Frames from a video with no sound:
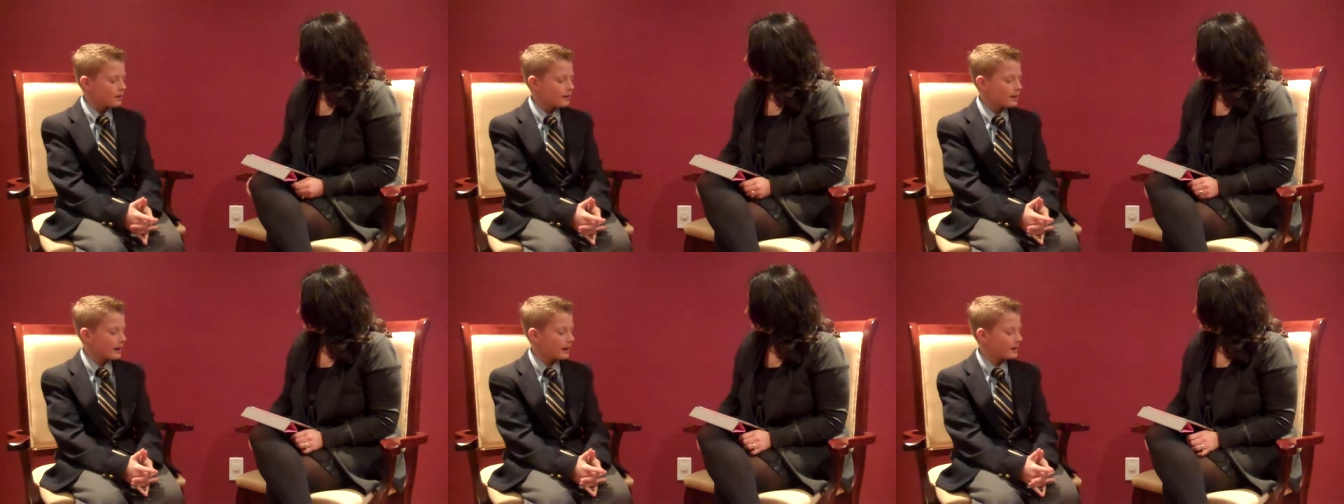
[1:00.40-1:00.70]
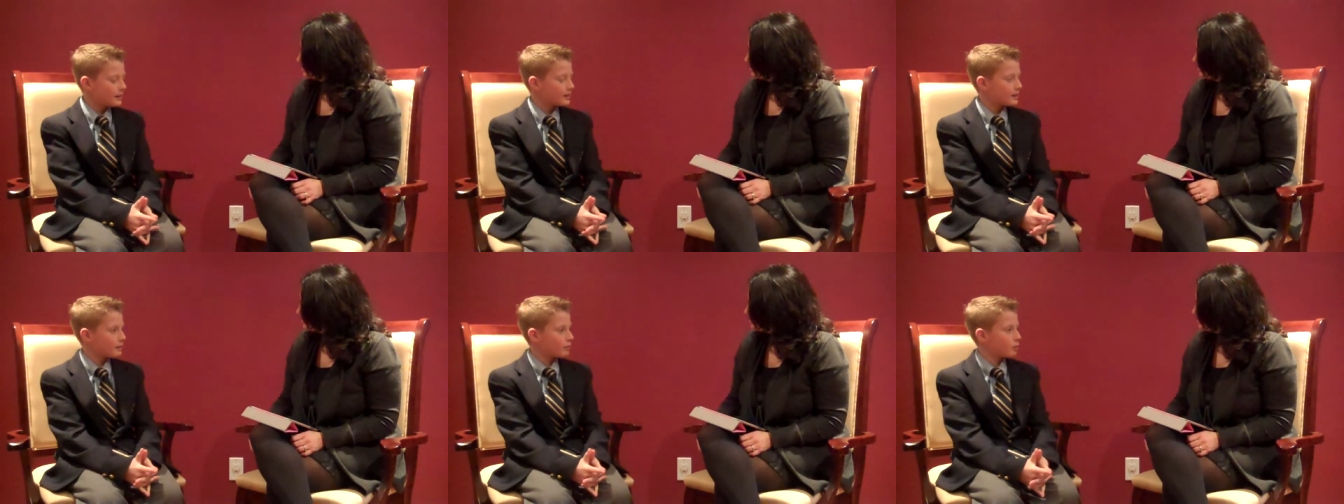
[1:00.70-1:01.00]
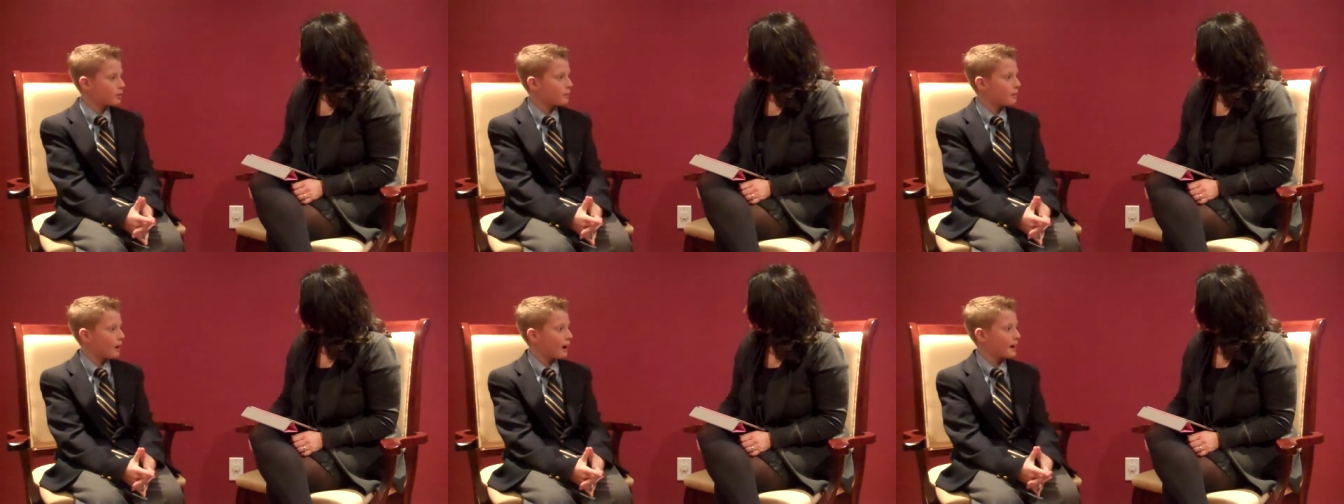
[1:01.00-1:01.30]
Then they
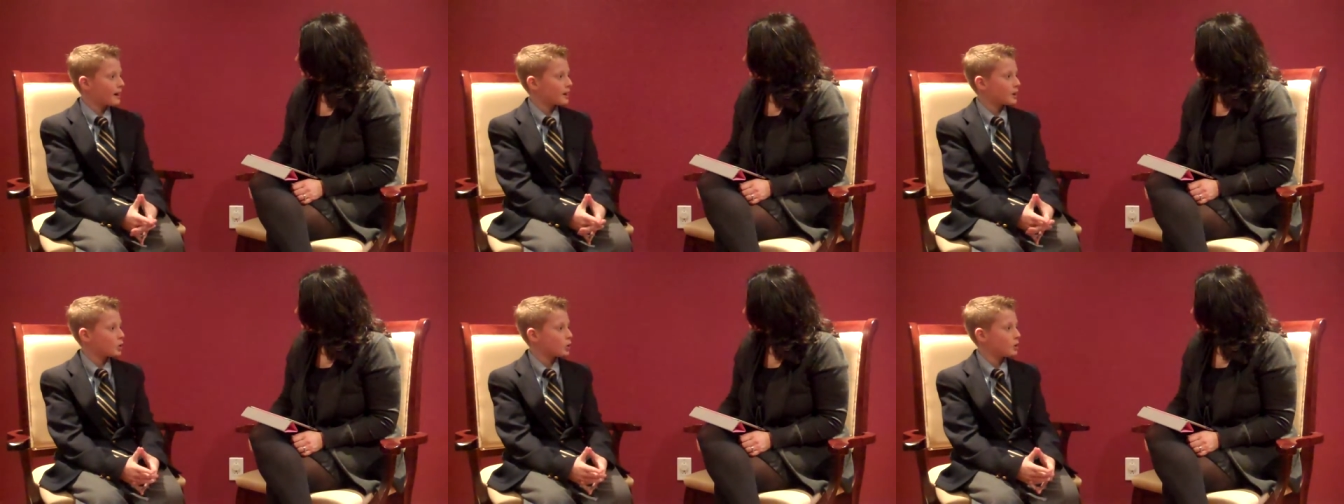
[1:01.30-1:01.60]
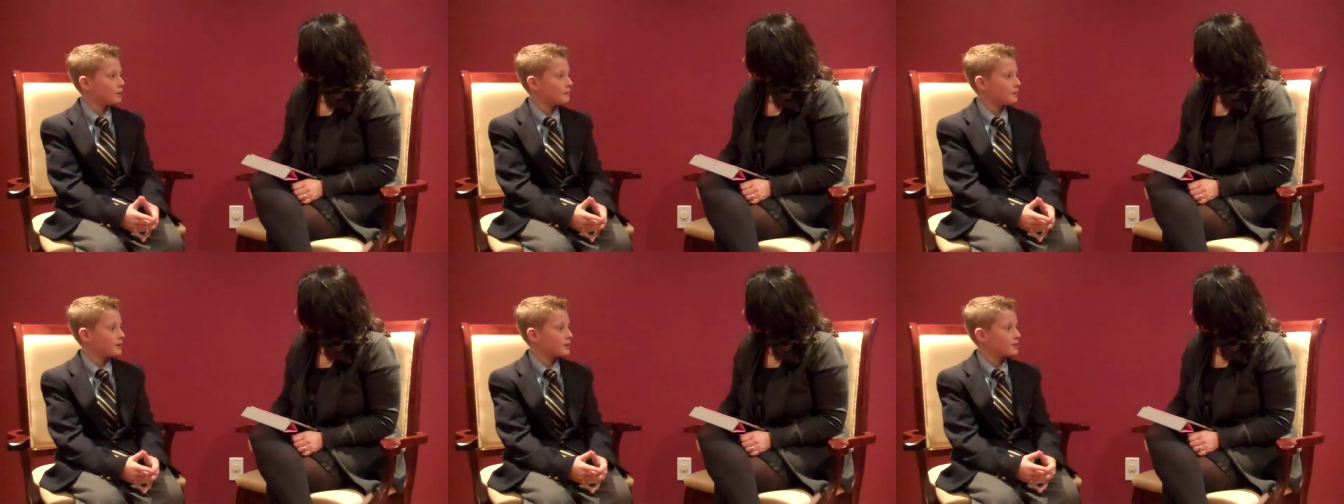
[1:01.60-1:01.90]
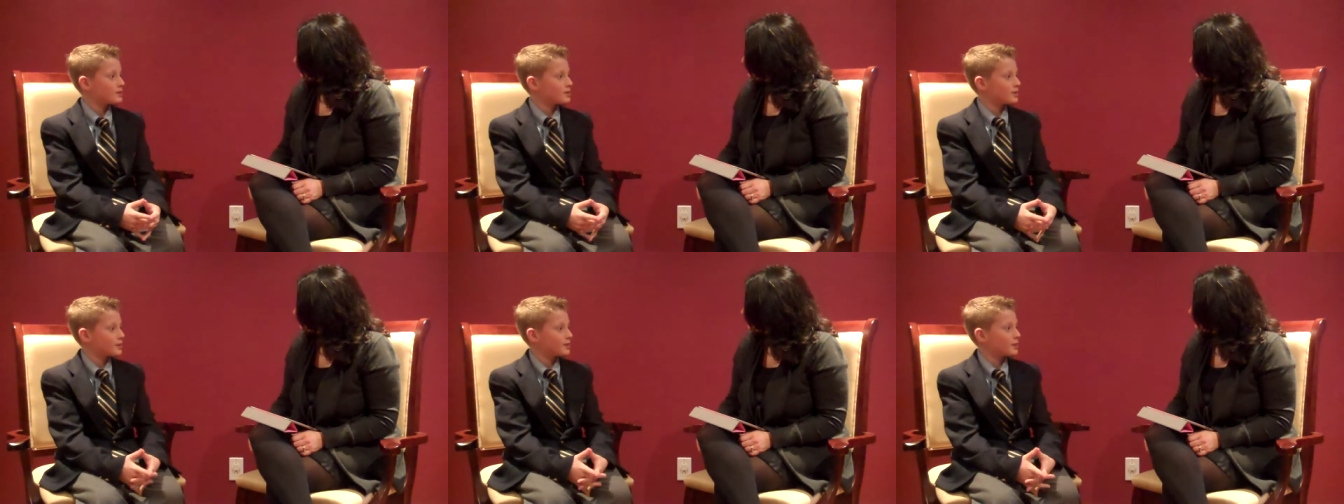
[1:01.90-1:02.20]
will buy
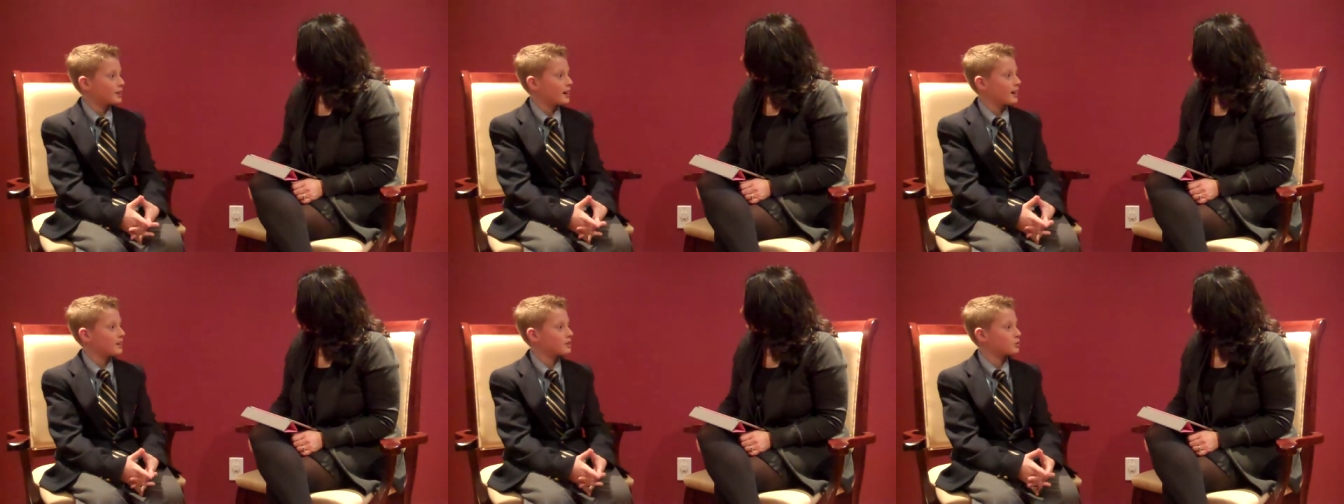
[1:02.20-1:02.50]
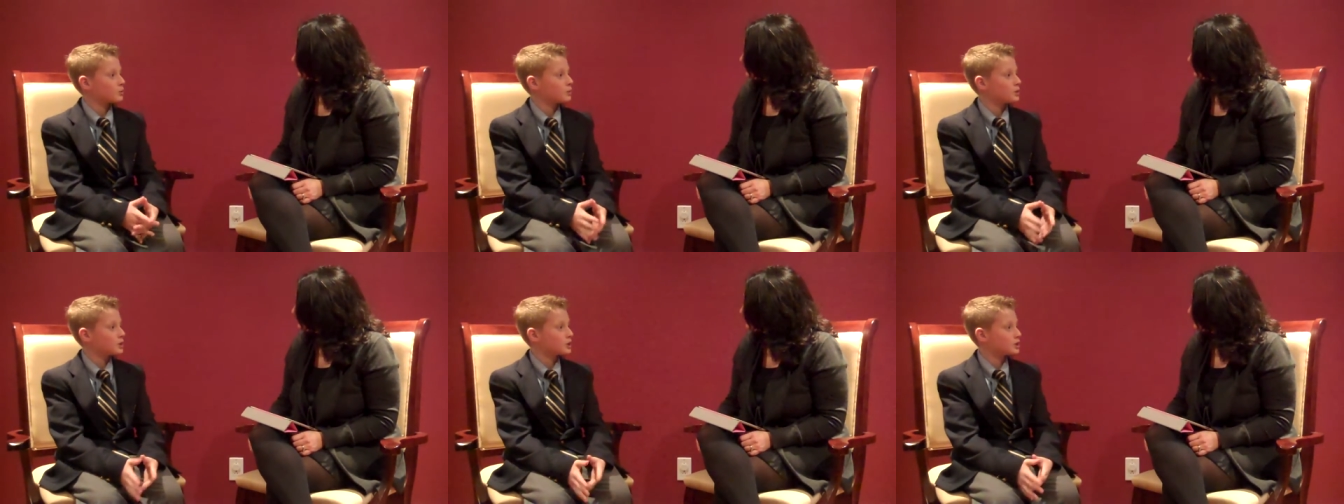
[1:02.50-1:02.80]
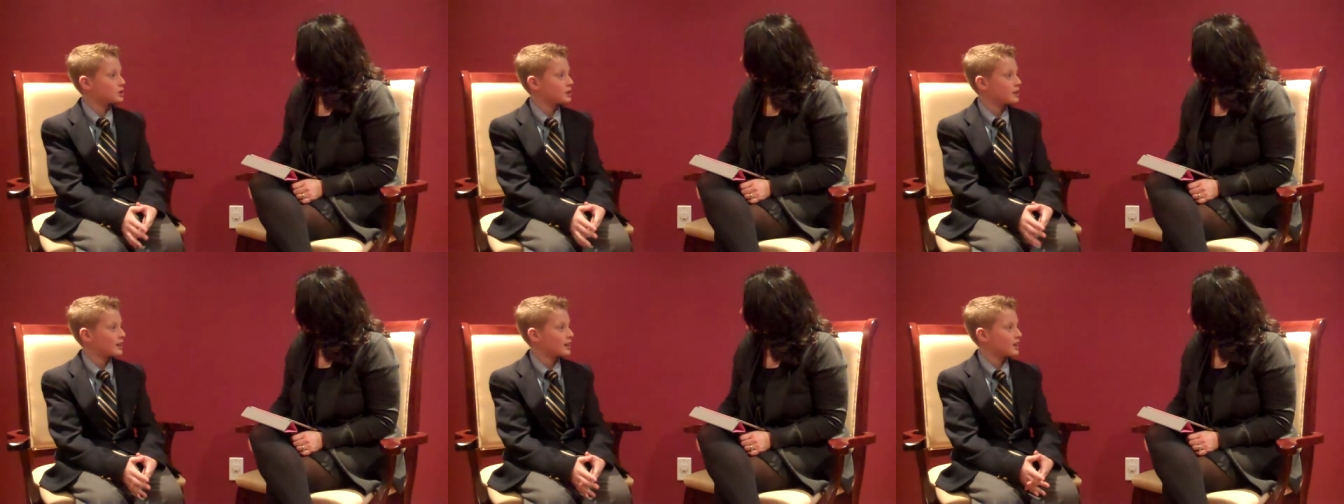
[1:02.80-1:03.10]
equipment such as
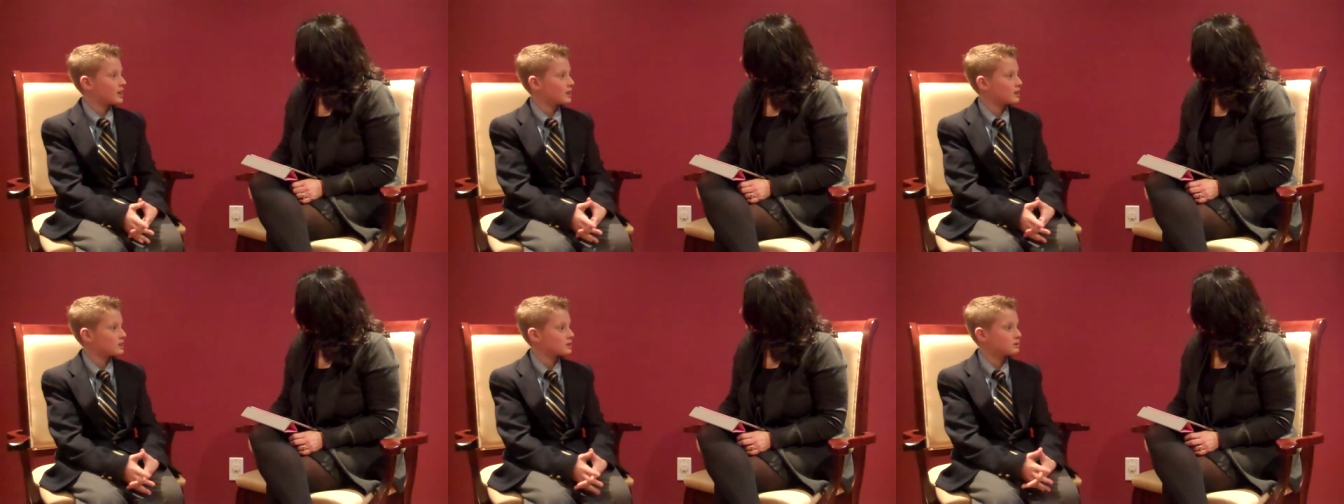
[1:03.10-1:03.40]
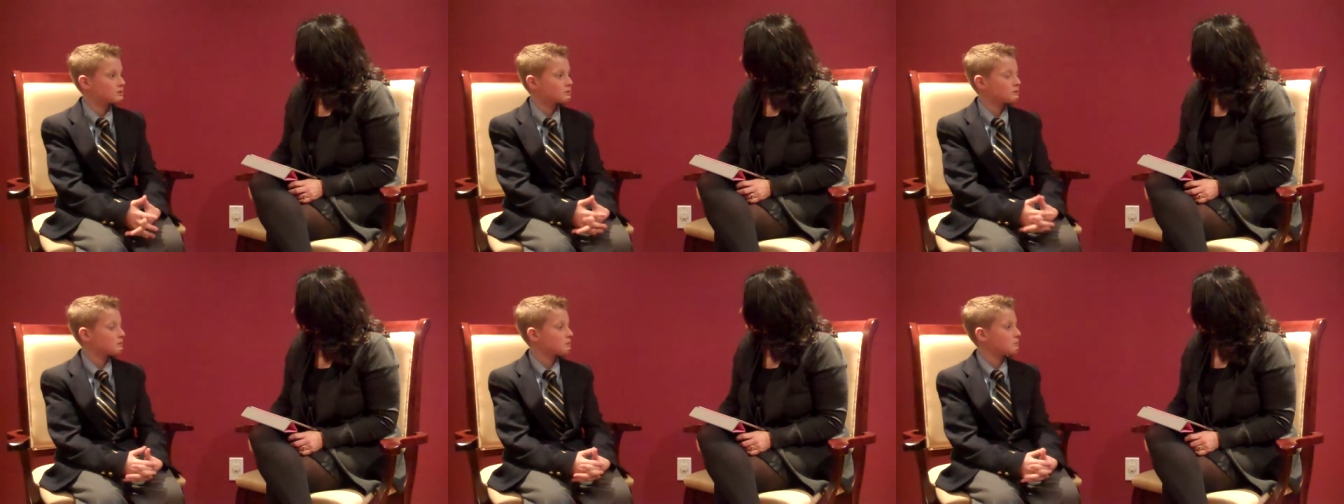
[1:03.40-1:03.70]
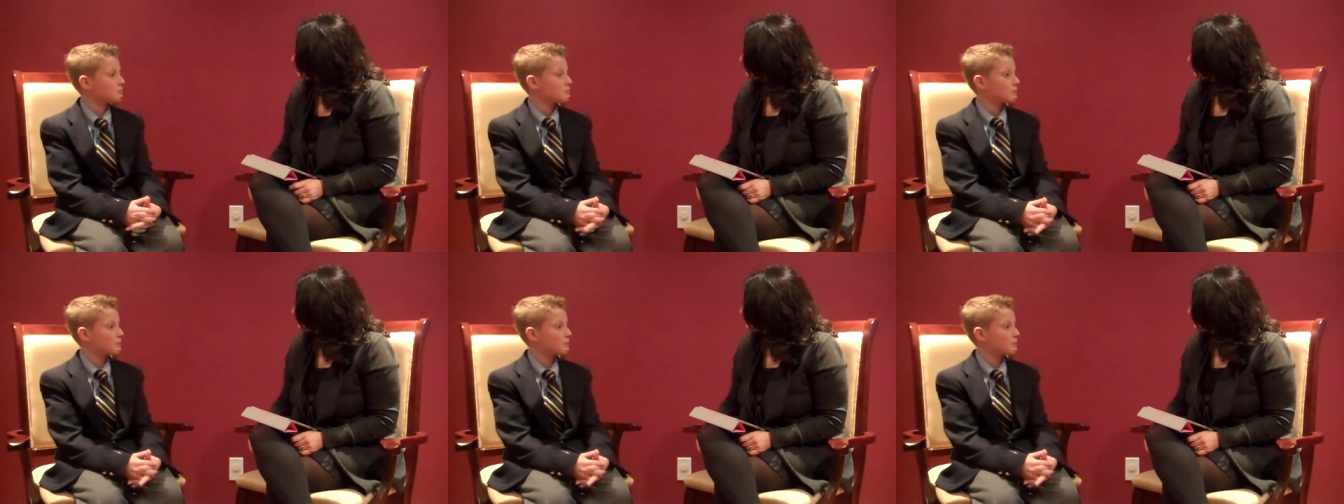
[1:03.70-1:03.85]
wheelchairs